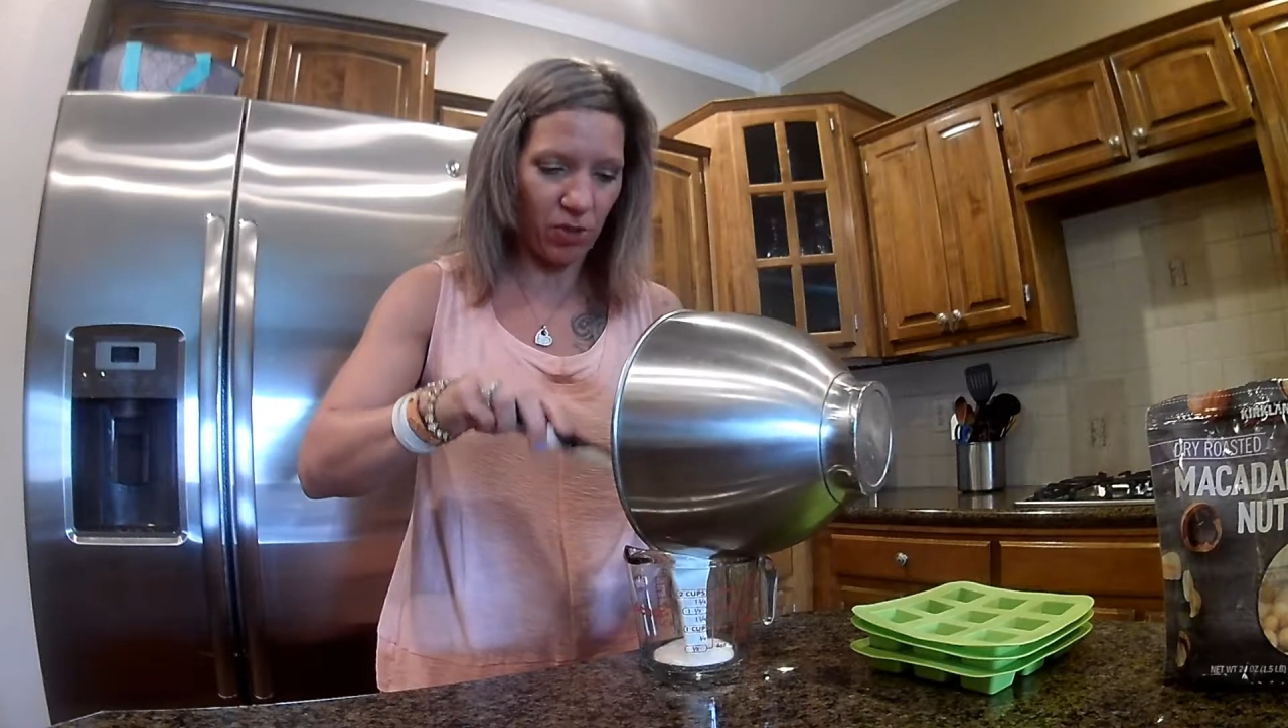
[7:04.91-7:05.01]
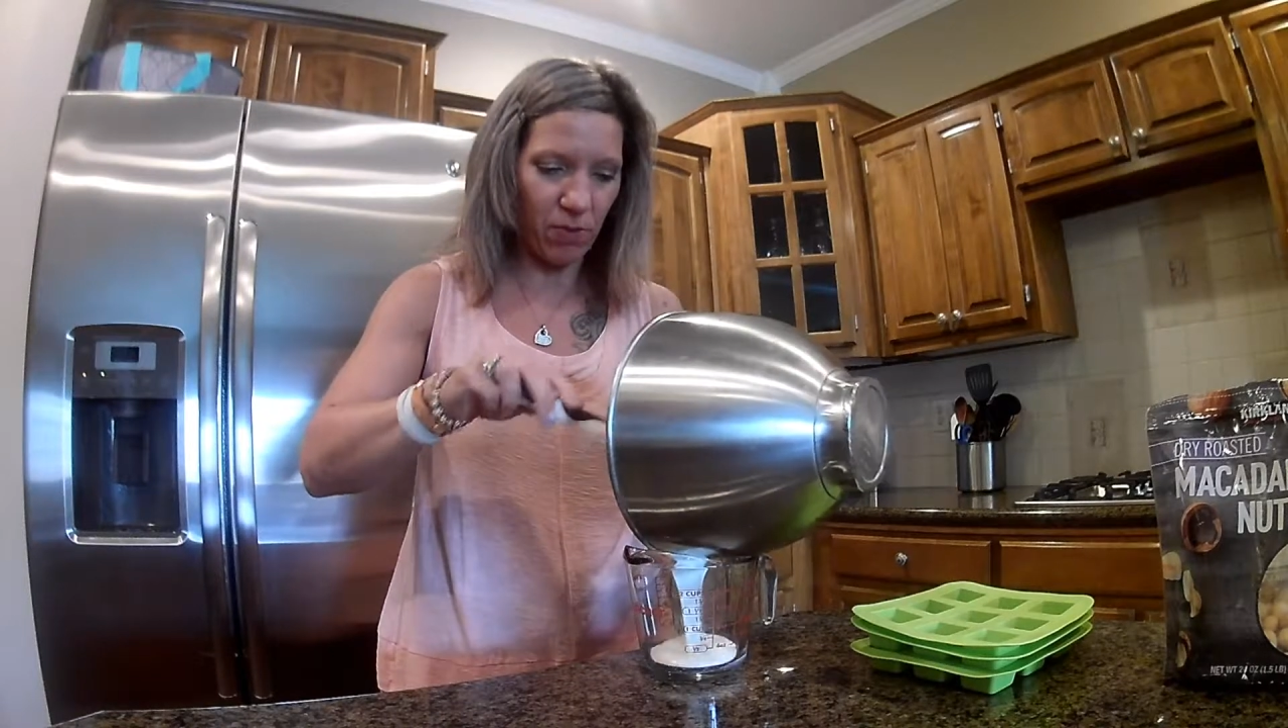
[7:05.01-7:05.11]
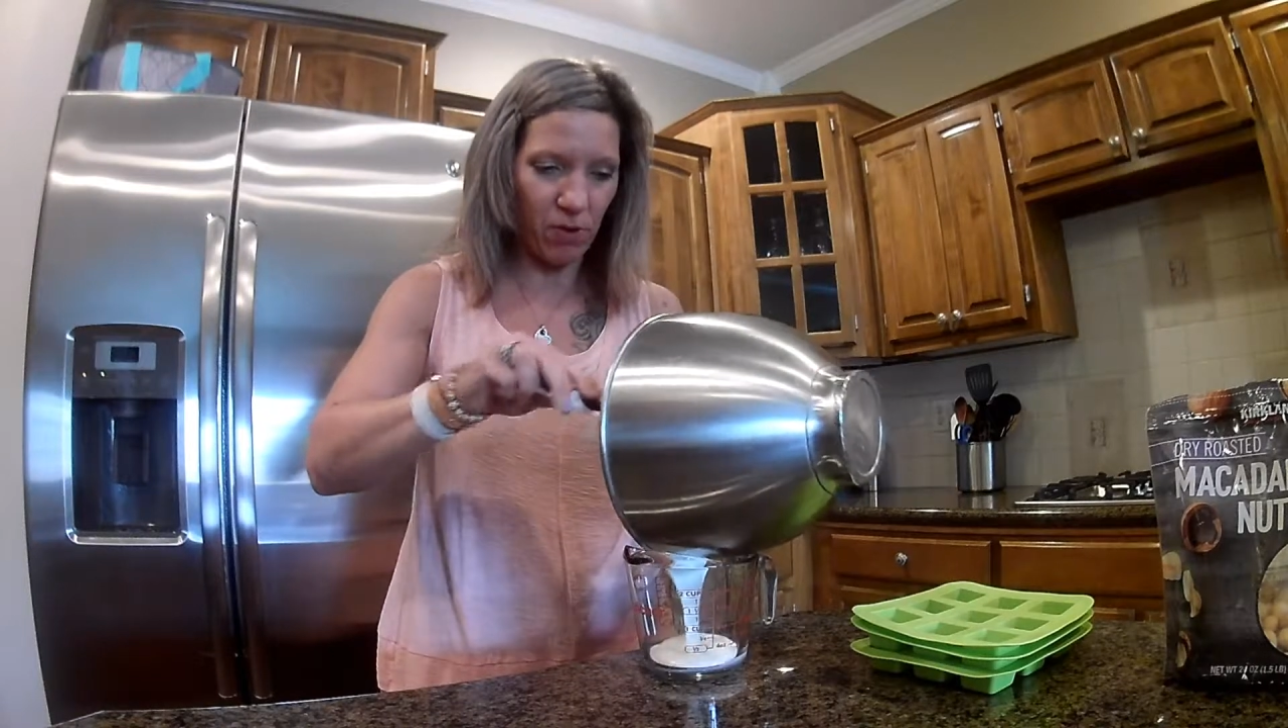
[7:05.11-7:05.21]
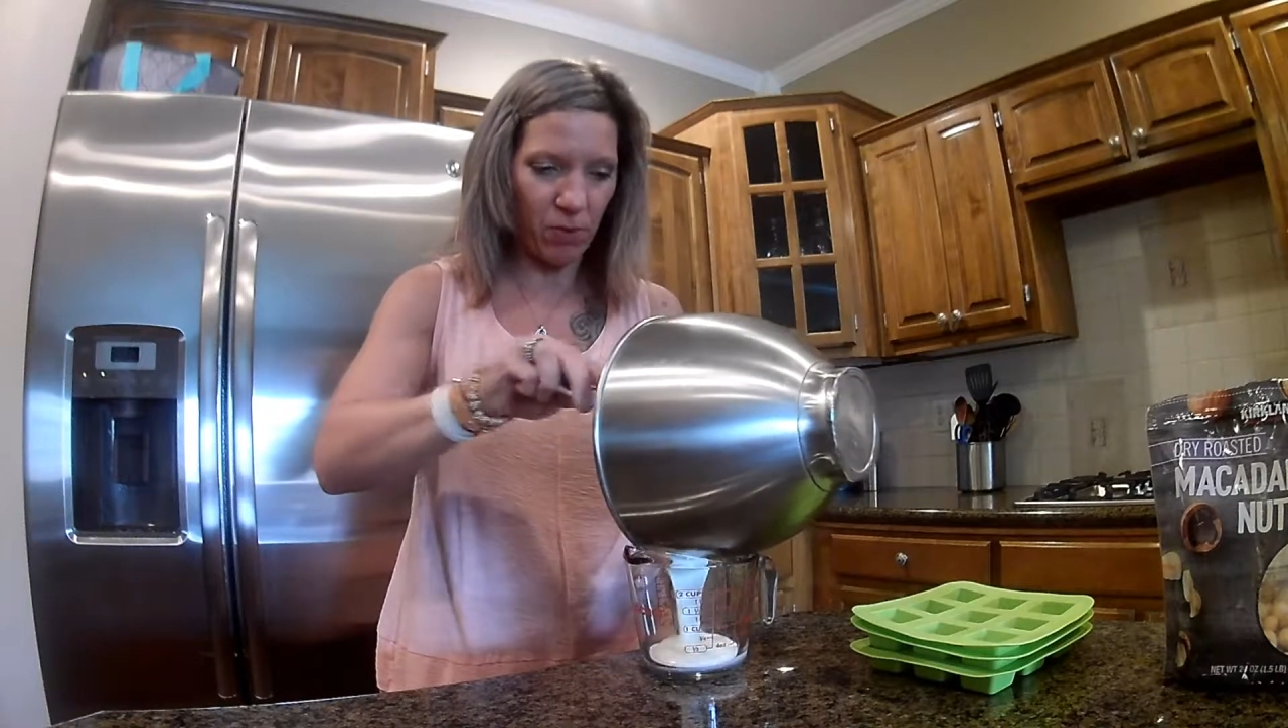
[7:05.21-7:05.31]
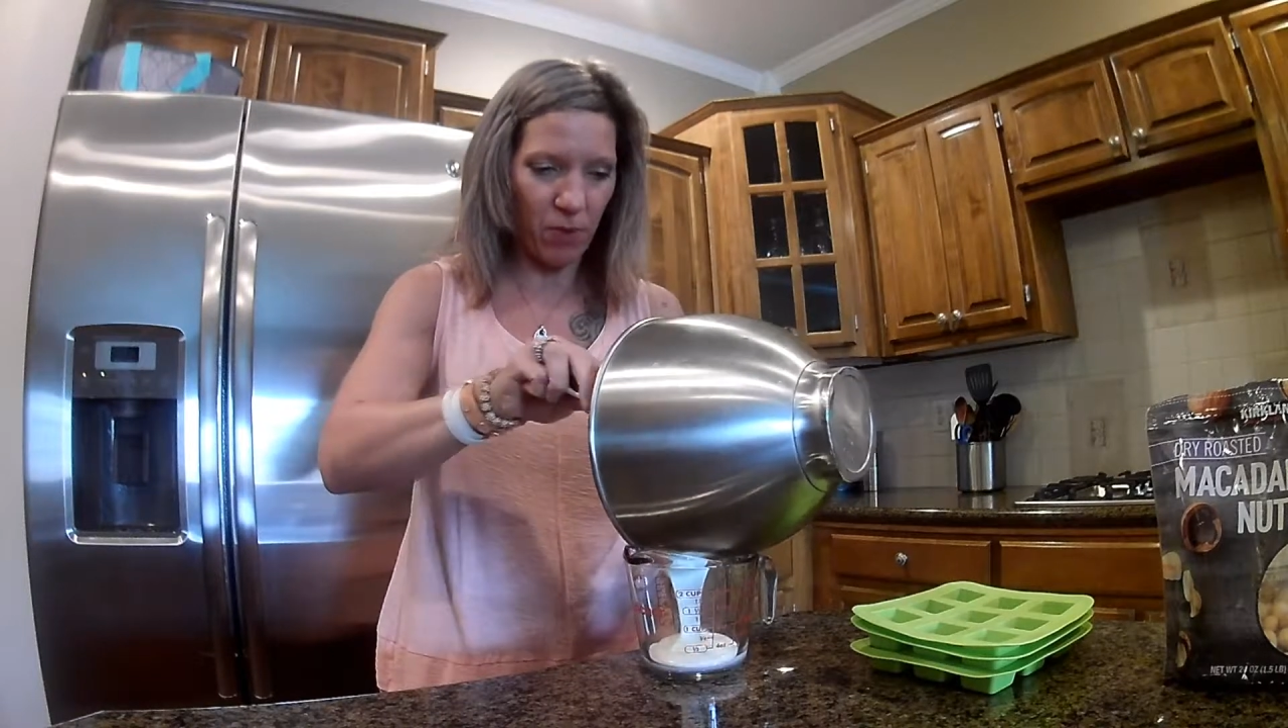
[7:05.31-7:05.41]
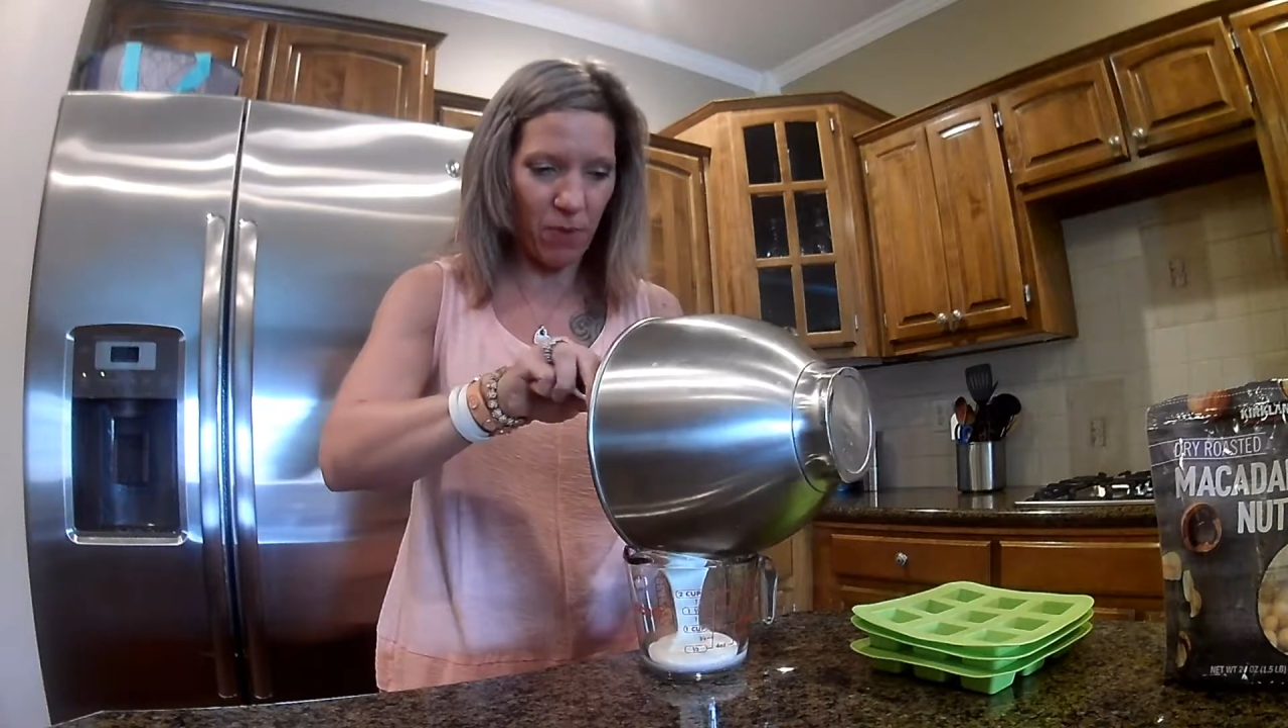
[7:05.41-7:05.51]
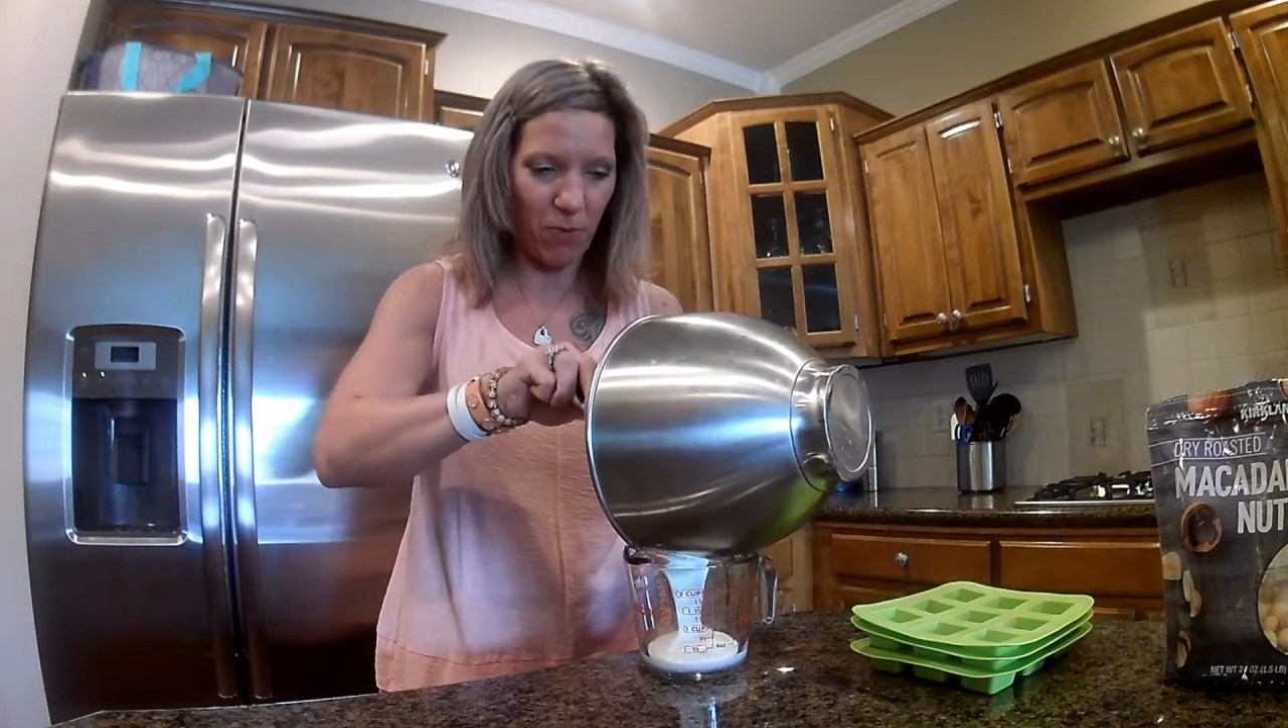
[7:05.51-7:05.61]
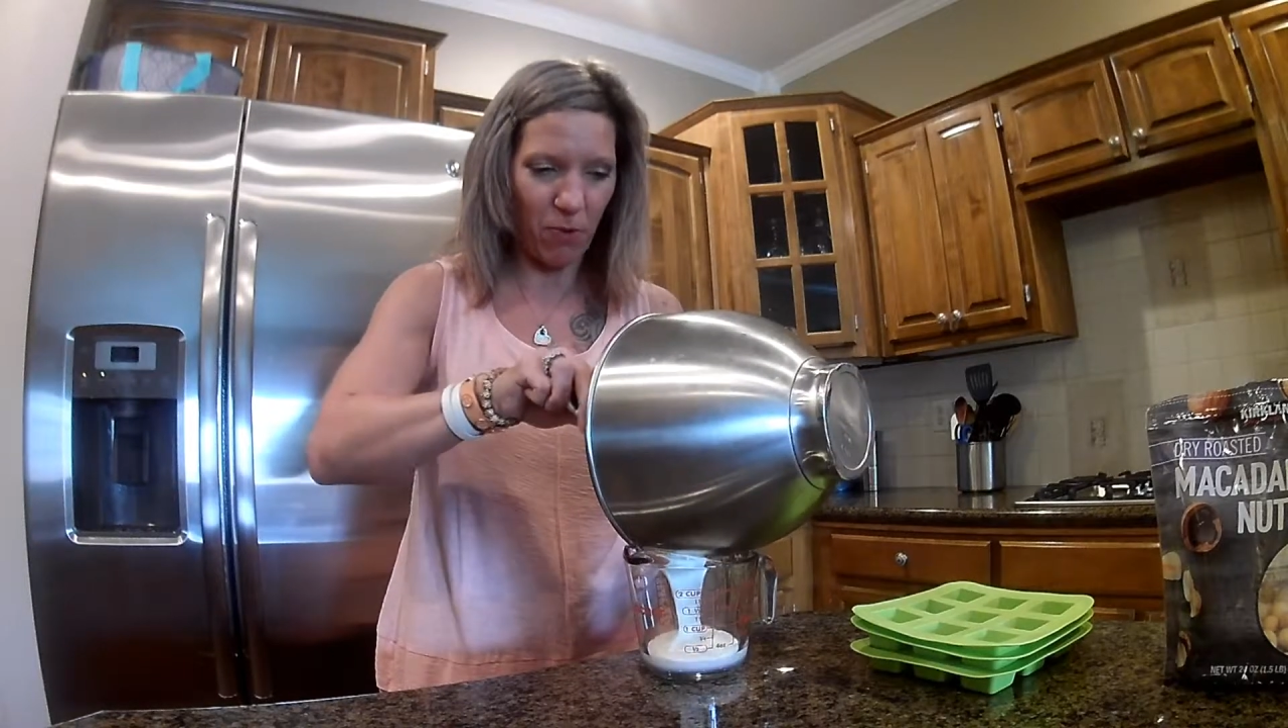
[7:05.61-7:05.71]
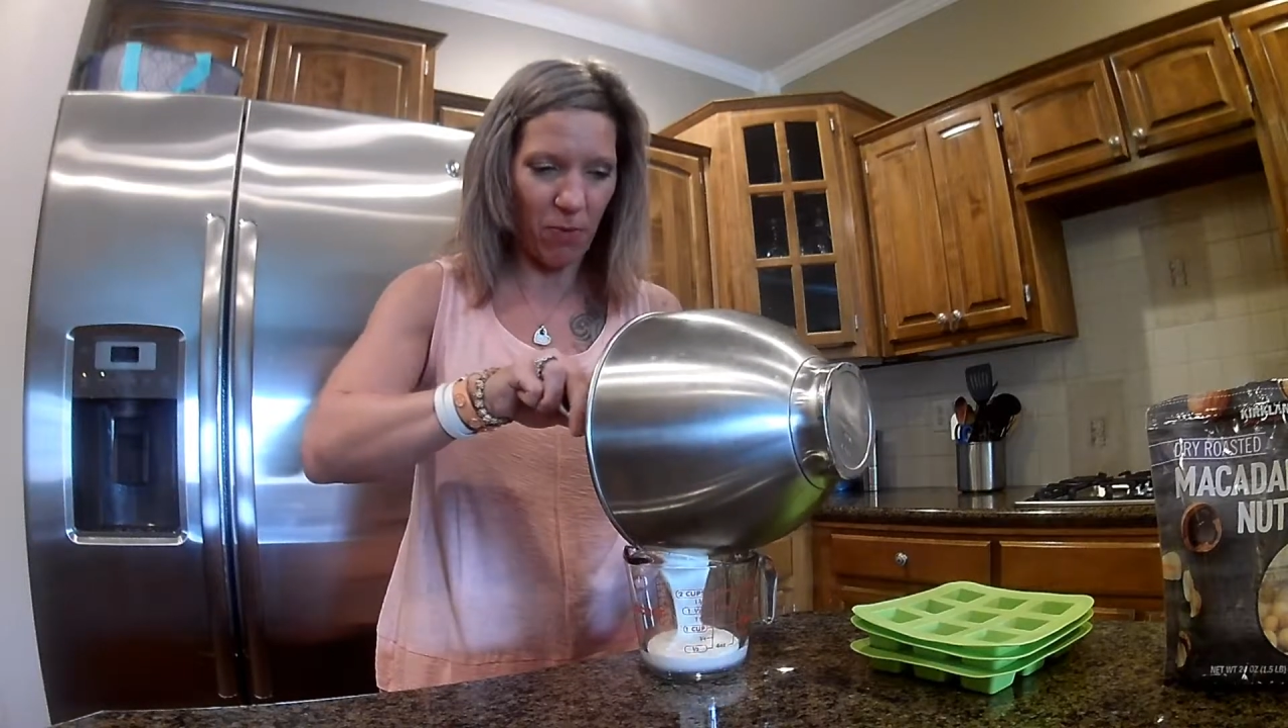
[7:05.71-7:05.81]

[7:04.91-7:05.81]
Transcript: to most people,